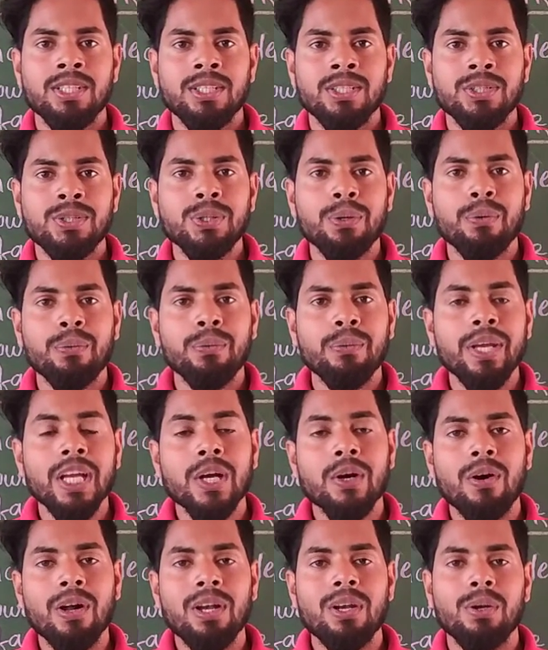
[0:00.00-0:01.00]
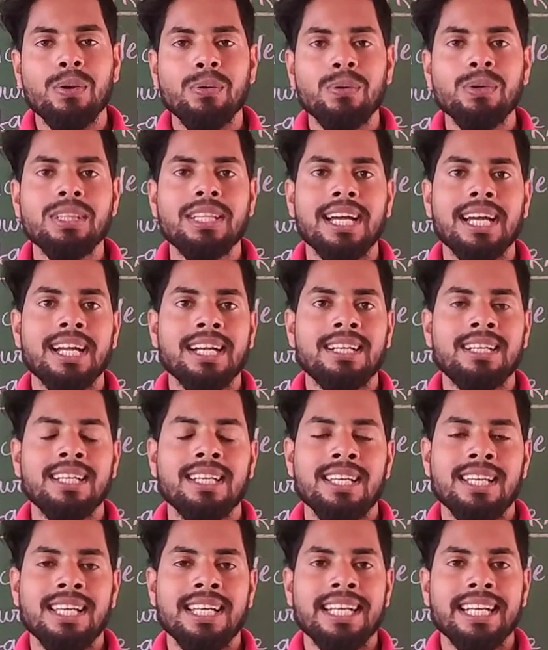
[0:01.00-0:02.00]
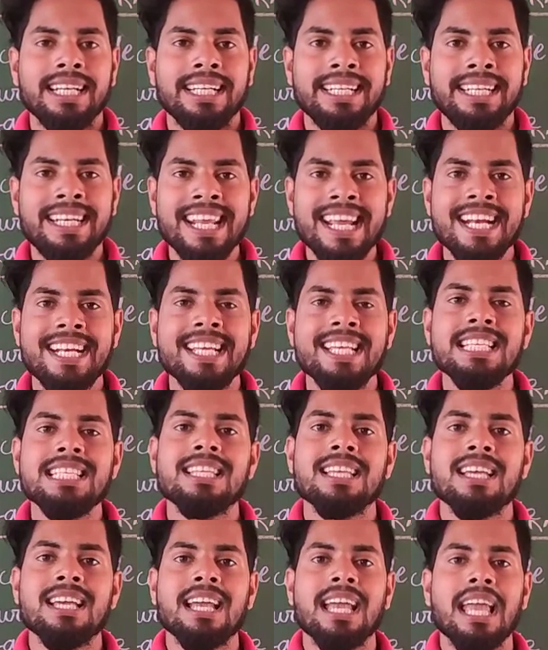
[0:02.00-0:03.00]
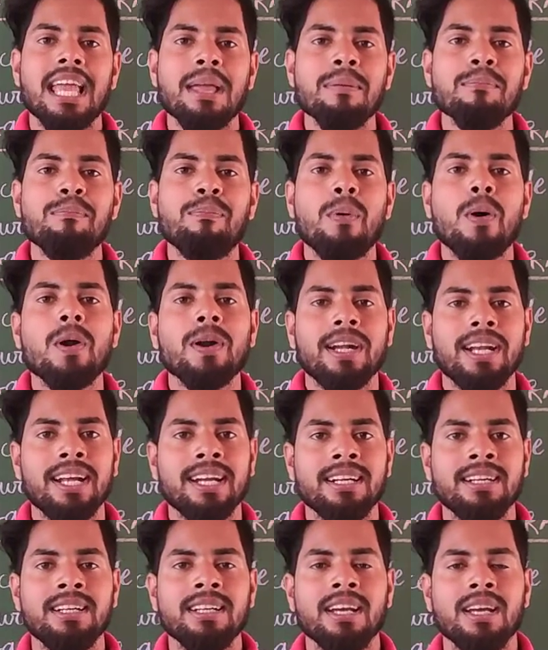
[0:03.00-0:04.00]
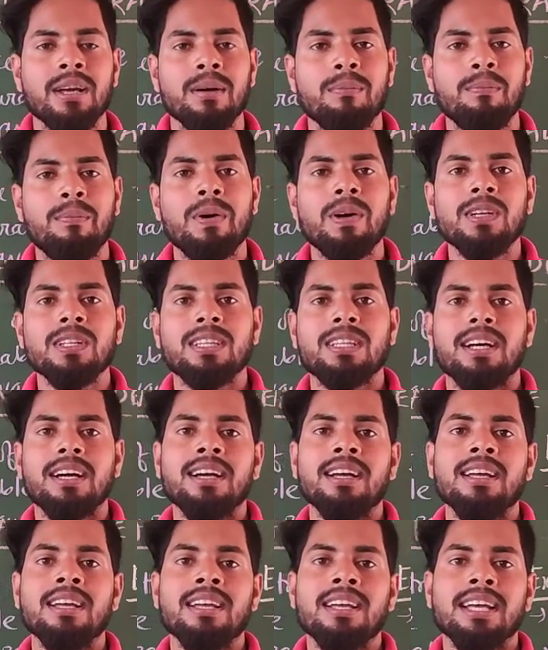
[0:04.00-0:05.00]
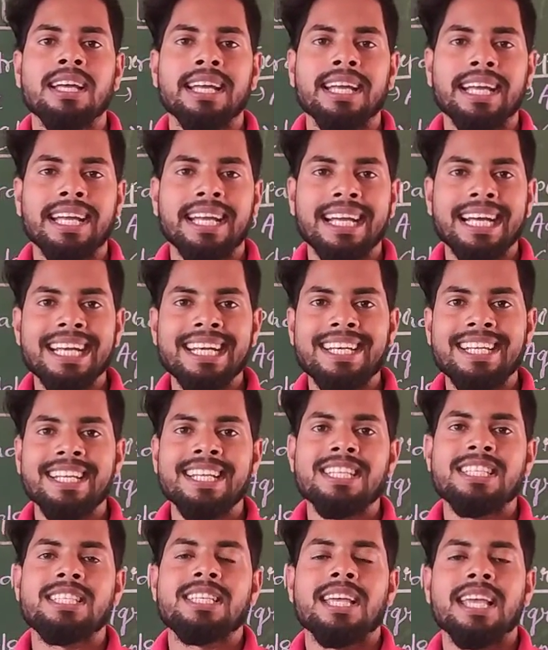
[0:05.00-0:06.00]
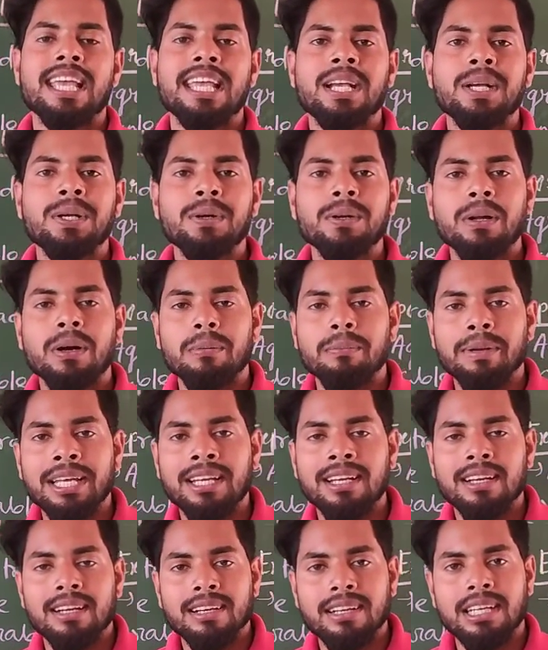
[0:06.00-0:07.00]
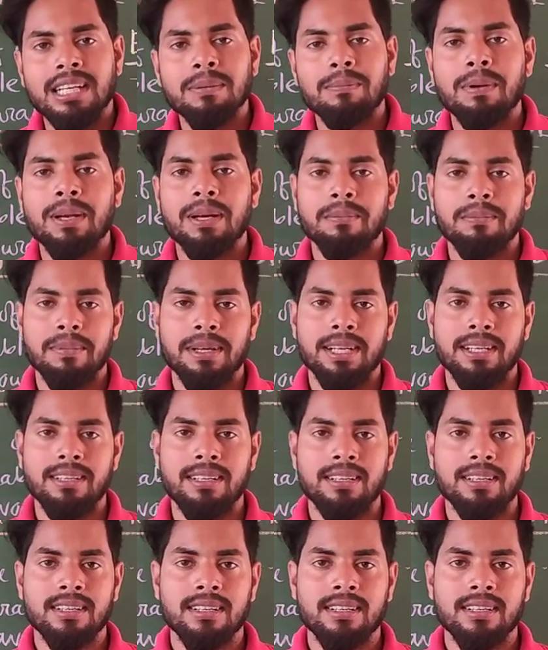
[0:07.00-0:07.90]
So we all know that trade is important for the country's economic development.